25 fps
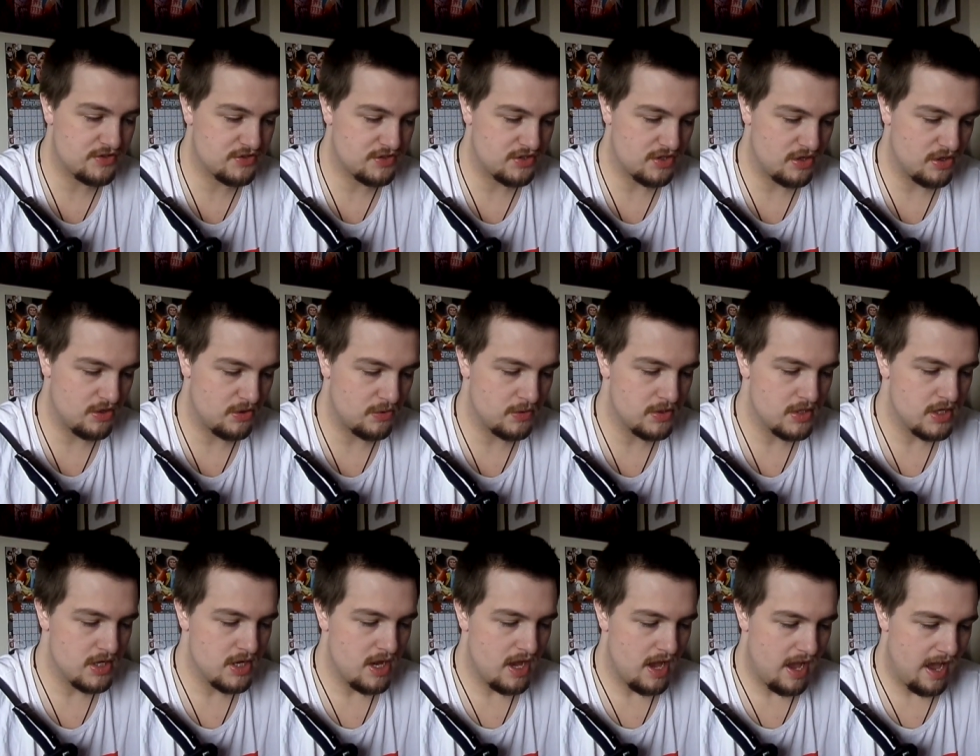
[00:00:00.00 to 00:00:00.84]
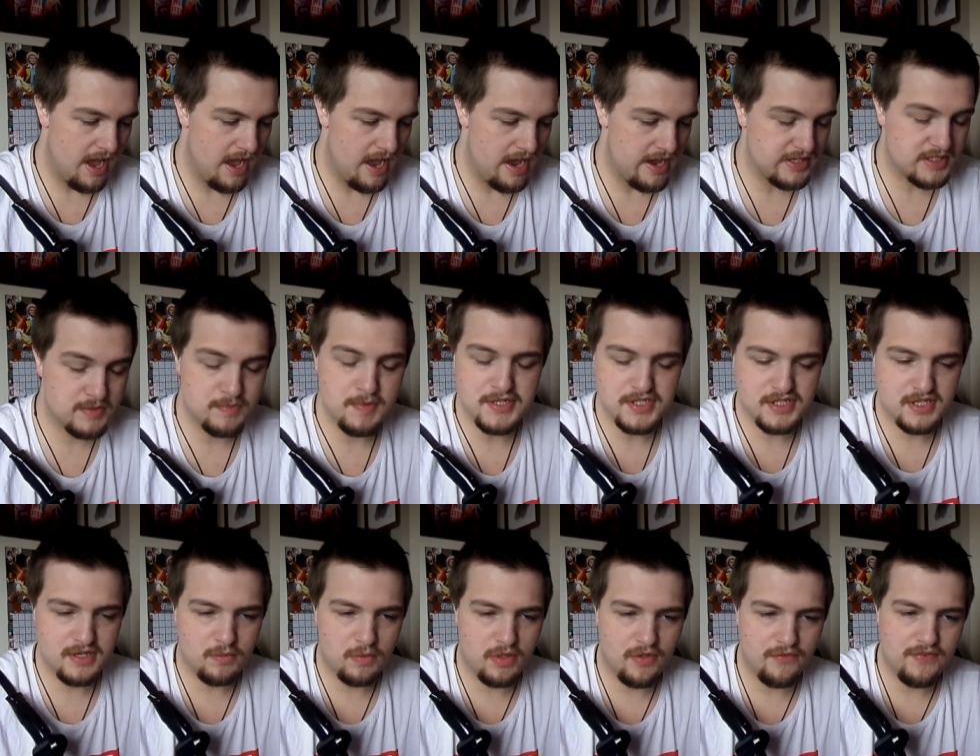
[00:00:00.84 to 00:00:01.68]
So, uh,
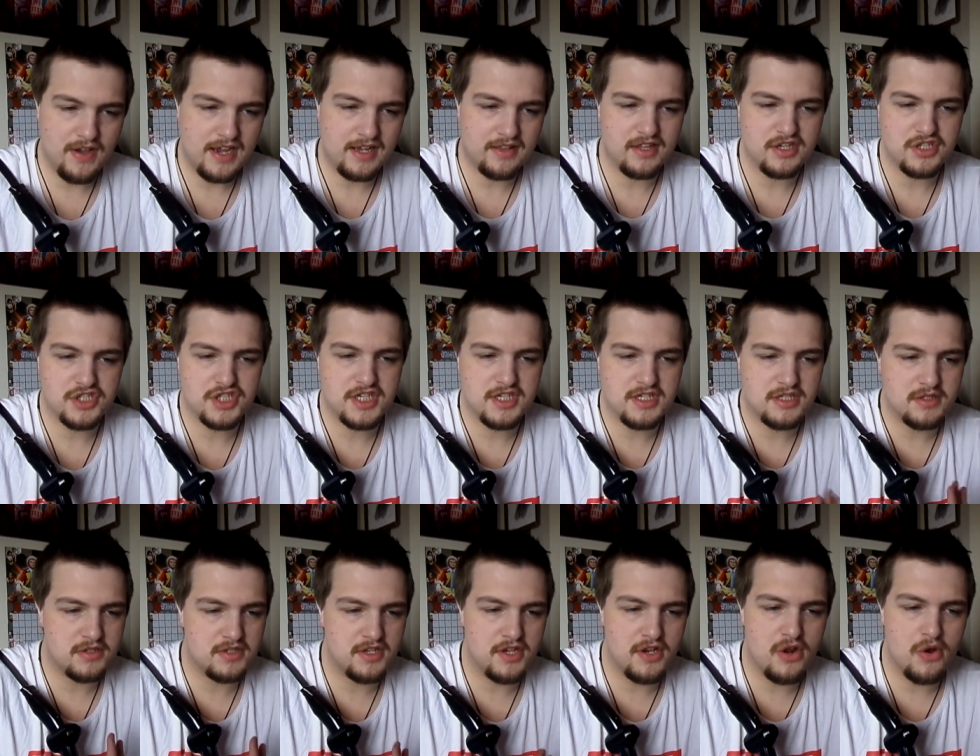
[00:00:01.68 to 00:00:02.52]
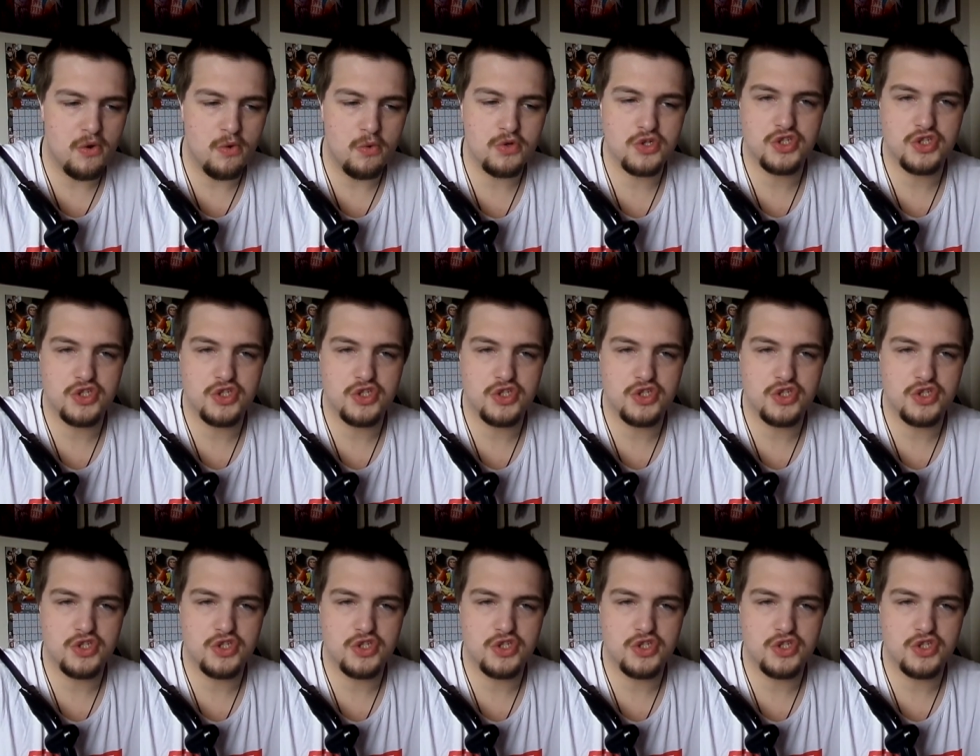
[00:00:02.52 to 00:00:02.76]
especially with the fact that she's, you know,